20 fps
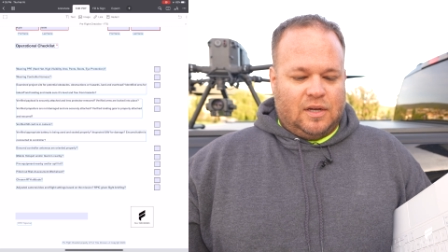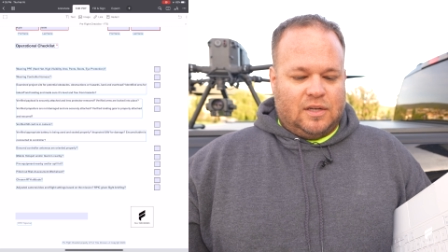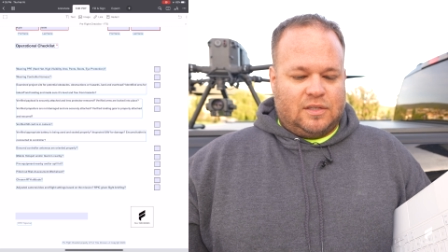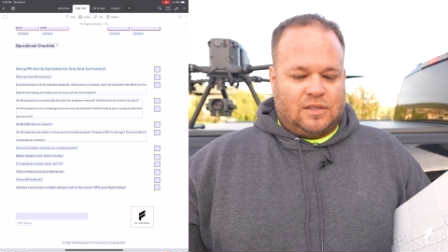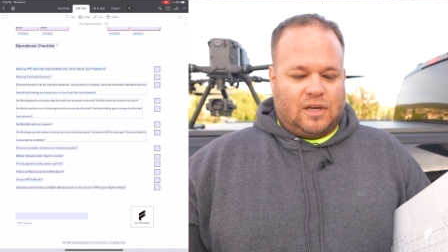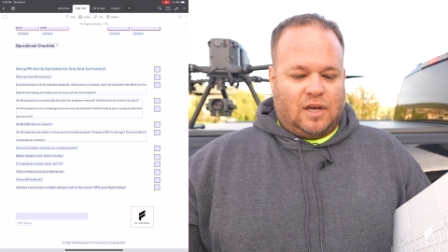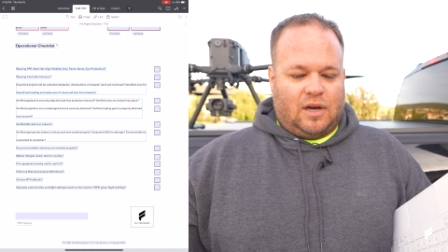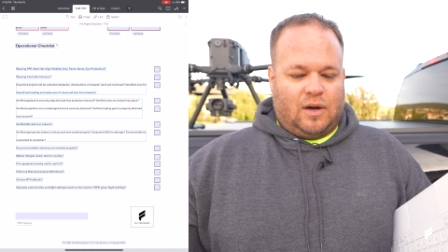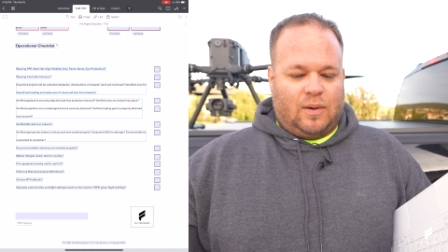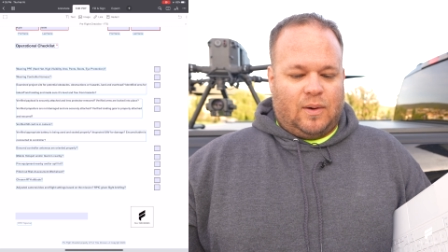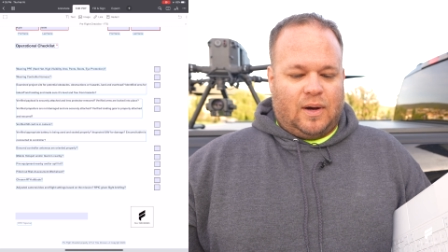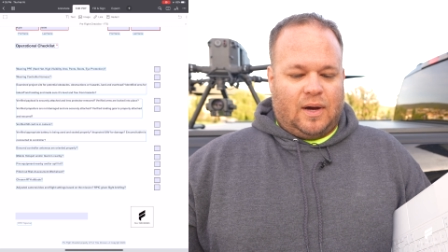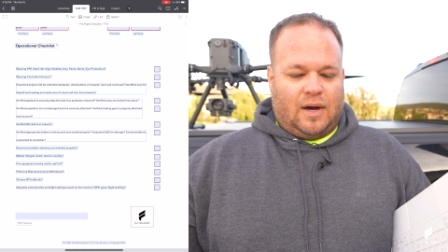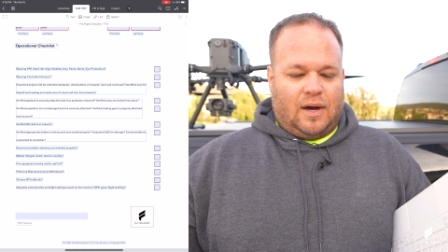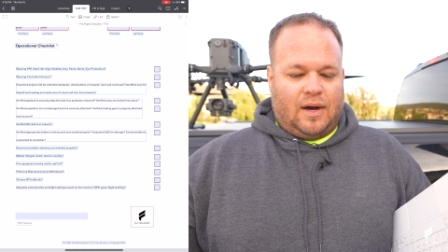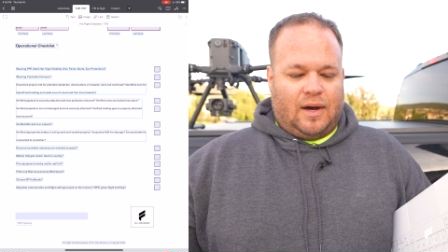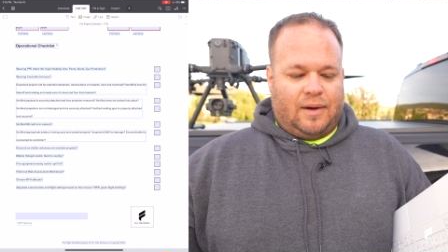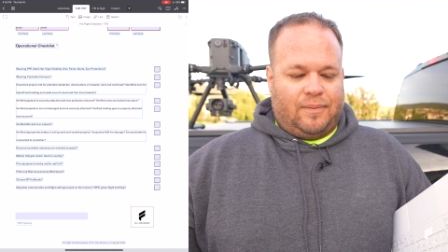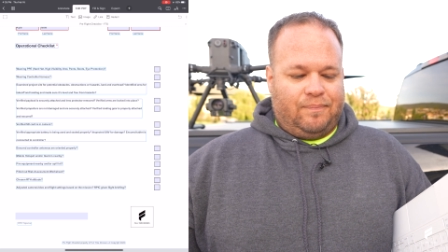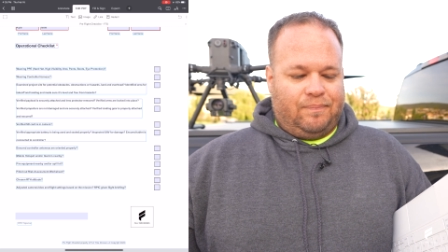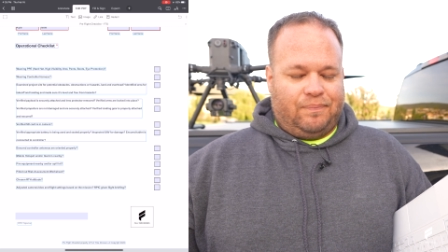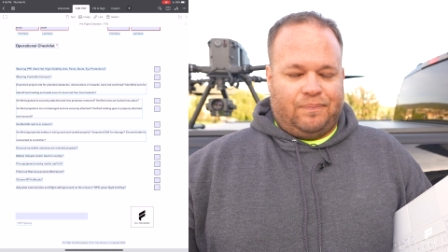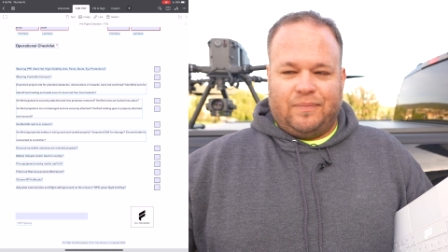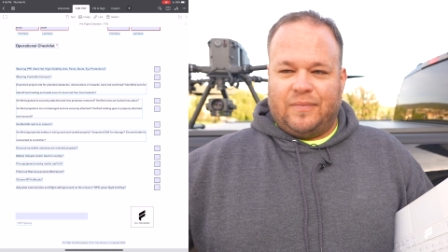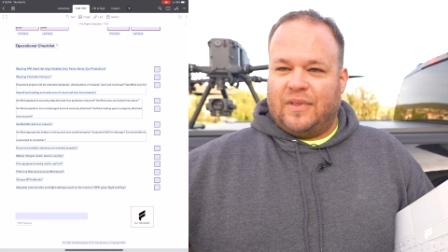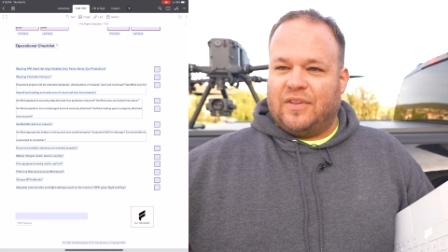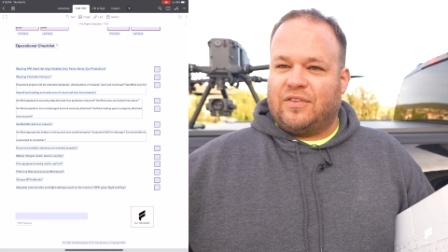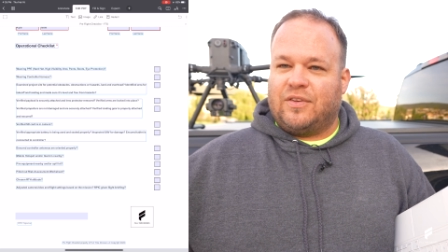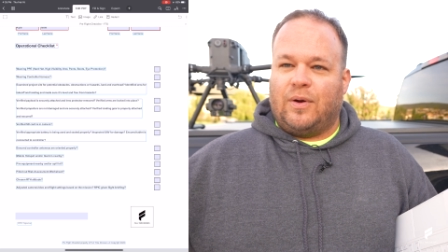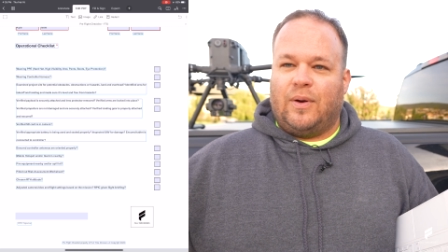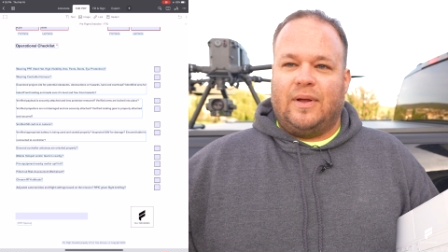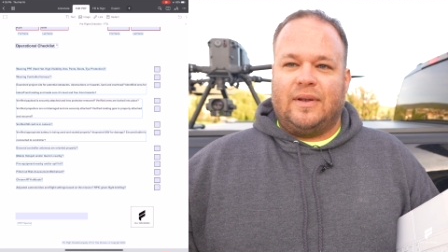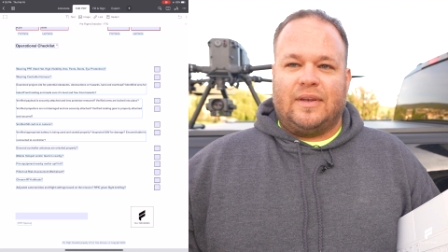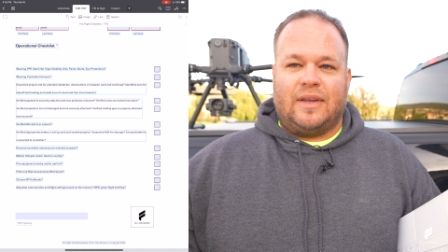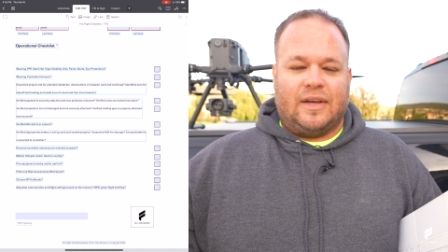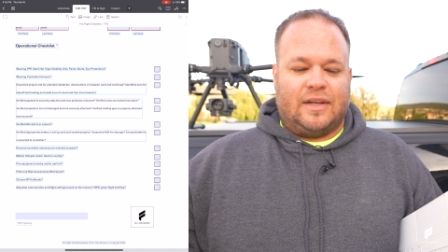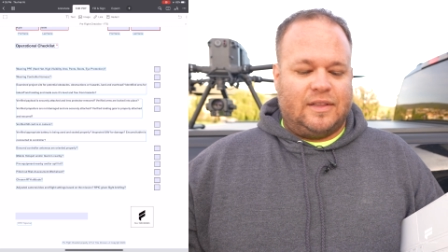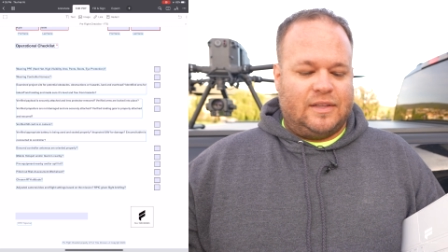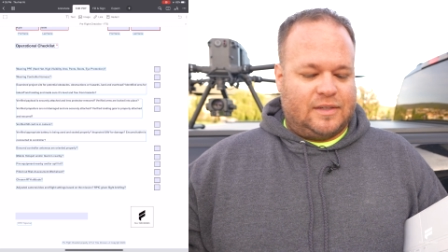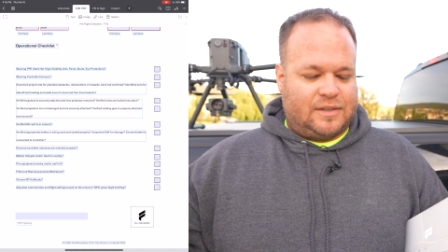So let's go ahead and
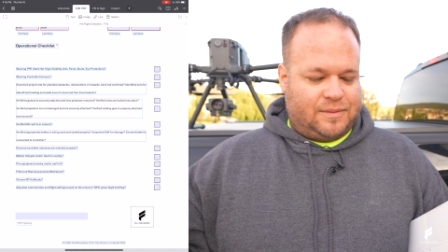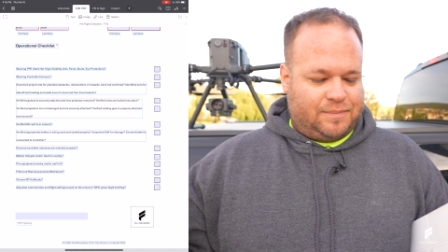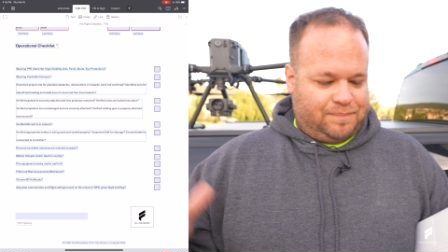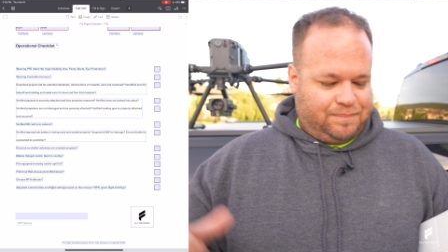take a look.